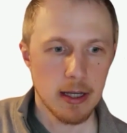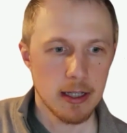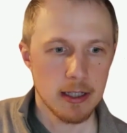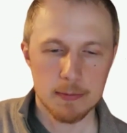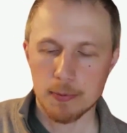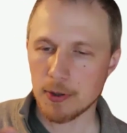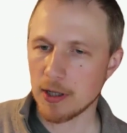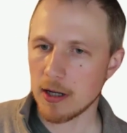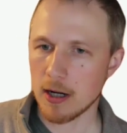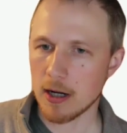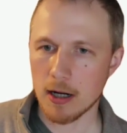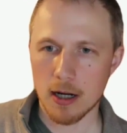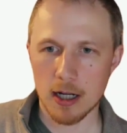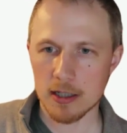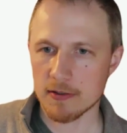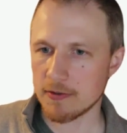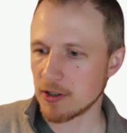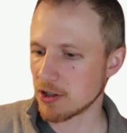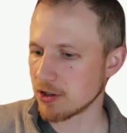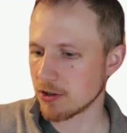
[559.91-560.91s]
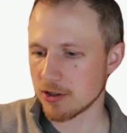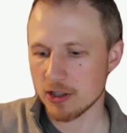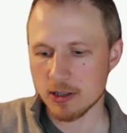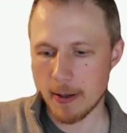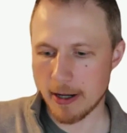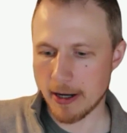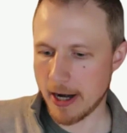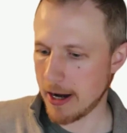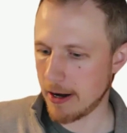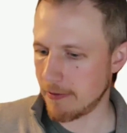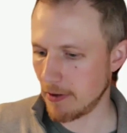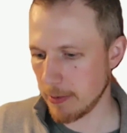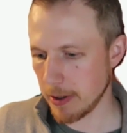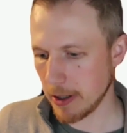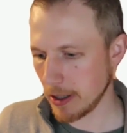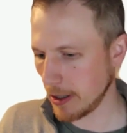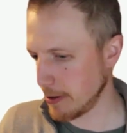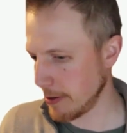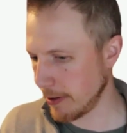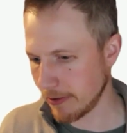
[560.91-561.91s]
It's pretty uncontroversial. Just about
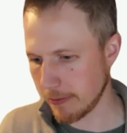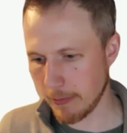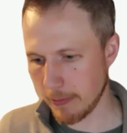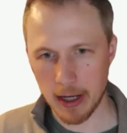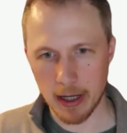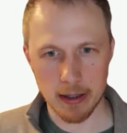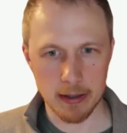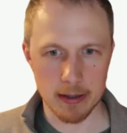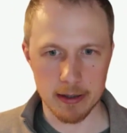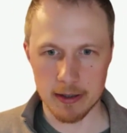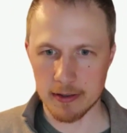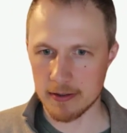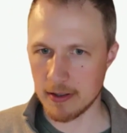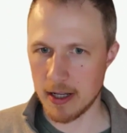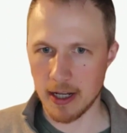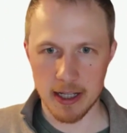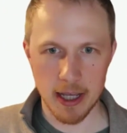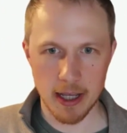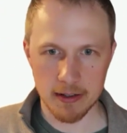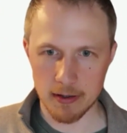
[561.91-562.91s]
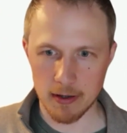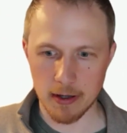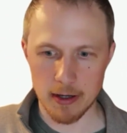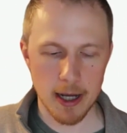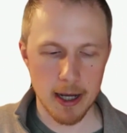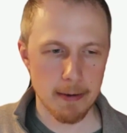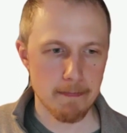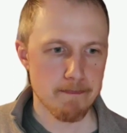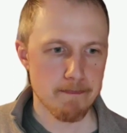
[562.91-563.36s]
everybody who has a mailer is saying yes on it.